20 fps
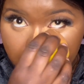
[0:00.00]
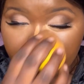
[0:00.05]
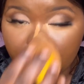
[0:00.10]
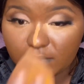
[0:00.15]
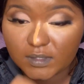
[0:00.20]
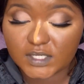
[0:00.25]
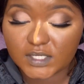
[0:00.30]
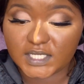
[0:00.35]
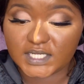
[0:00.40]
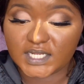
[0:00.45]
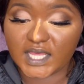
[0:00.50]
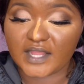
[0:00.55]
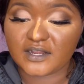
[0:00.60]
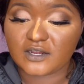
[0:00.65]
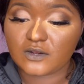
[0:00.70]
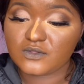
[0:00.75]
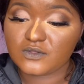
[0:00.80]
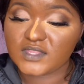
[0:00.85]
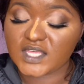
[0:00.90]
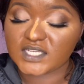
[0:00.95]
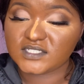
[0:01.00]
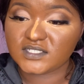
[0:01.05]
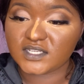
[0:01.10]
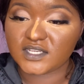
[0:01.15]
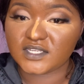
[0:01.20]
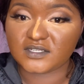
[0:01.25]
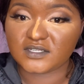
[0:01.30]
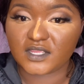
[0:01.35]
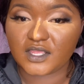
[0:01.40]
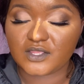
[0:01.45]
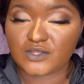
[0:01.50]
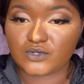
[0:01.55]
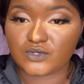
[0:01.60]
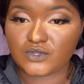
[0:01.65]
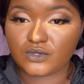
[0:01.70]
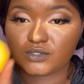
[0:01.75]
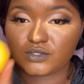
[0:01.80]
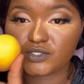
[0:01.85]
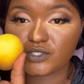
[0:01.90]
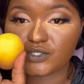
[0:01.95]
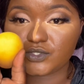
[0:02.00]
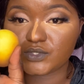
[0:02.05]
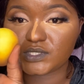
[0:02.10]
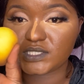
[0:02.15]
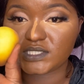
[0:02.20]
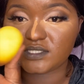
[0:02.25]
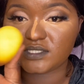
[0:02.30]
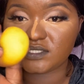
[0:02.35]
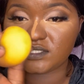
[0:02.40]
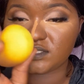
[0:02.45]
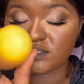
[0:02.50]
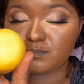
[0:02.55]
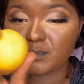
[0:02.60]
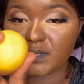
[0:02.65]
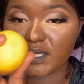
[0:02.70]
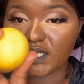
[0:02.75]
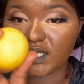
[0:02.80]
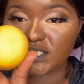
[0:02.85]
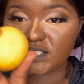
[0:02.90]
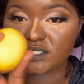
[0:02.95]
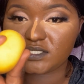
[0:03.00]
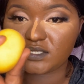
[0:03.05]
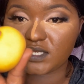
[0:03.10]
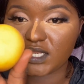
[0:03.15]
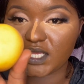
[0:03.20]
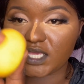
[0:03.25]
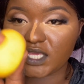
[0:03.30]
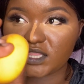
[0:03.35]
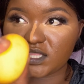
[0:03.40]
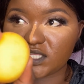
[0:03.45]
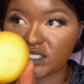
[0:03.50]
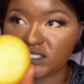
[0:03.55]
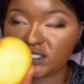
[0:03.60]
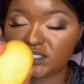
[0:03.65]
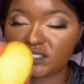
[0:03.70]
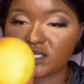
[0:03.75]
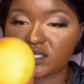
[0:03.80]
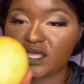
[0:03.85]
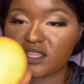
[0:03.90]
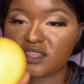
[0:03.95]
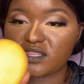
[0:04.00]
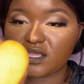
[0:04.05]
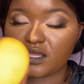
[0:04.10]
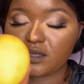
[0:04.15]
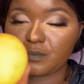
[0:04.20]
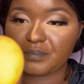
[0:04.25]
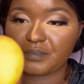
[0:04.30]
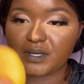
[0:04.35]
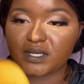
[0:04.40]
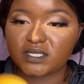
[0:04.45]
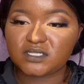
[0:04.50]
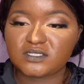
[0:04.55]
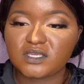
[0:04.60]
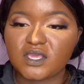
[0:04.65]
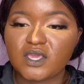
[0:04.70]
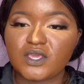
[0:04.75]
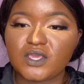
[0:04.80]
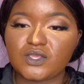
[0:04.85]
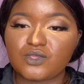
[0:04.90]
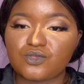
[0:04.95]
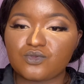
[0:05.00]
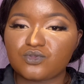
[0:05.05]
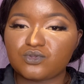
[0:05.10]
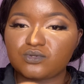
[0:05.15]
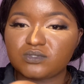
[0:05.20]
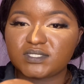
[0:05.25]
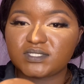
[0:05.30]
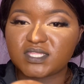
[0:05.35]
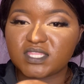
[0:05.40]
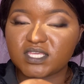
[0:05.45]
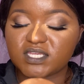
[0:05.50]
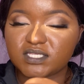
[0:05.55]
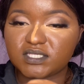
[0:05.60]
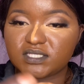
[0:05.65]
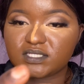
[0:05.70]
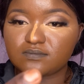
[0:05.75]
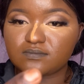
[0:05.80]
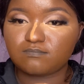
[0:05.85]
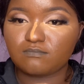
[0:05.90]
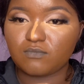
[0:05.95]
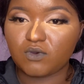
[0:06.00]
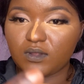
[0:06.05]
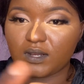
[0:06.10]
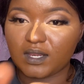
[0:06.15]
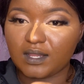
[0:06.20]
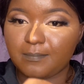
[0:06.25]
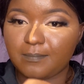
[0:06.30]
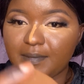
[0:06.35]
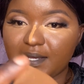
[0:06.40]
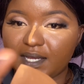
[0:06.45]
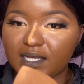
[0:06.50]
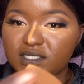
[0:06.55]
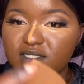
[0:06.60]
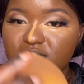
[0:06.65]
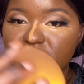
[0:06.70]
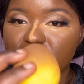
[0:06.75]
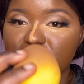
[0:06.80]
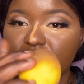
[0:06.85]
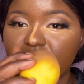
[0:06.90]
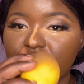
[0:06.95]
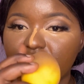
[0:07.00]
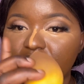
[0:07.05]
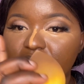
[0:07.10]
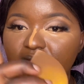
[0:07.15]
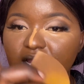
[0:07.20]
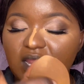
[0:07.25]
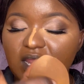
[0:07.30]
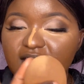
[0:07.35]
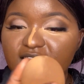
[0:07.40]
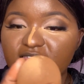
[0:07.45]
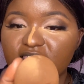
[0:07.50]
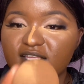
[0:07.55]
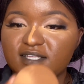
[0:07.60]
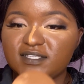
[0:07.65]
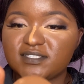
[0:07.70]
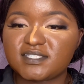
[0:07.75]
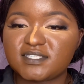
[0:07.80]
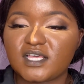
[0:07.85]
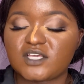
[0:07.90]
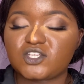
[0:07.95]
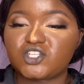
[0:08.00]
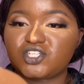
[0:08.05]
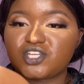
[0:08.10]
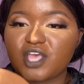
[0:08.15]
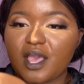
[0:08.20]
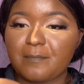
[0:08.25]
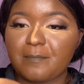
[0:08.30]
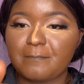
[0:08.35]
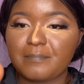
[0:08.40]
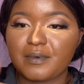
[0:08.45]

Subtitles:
And around that area, you don't use this part, like this thick part, you use this smaller part, like this sharp